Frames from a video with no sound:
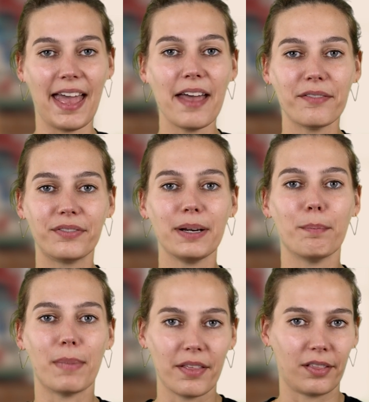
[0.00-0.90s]
Every
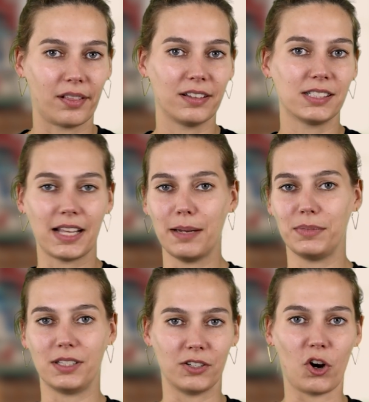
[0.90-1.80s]
month the same
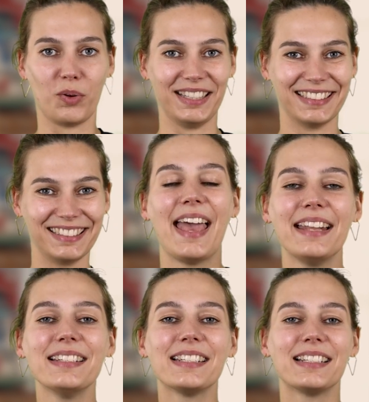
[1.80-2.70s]
story.
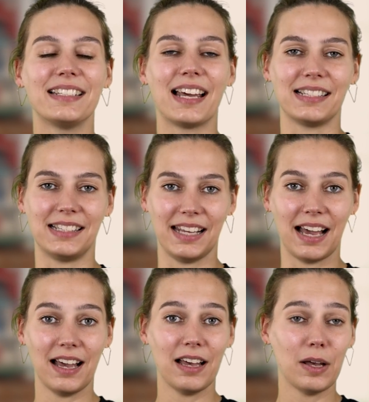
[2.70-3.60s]
And das
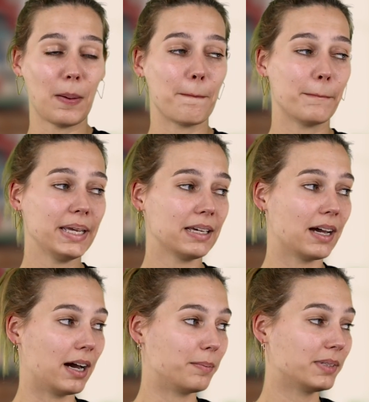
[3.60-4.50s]
Jahr
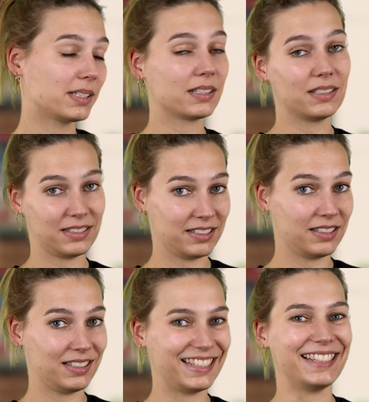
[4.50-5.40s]
becomes
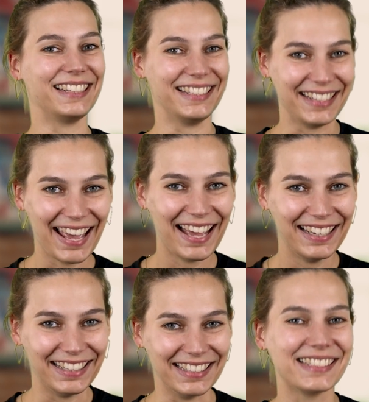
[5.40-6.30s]

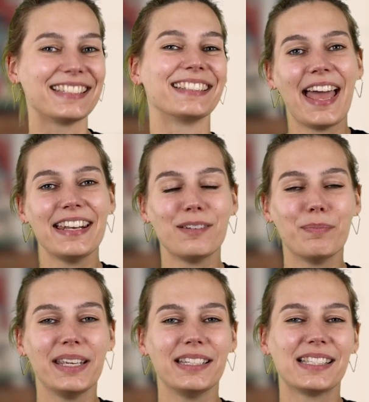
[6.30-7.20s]
jährlich. And it
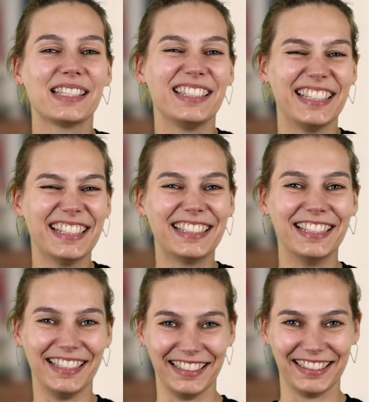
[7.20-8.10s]
means
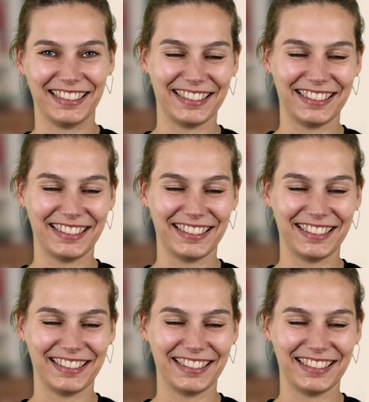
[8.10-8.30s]
yearly.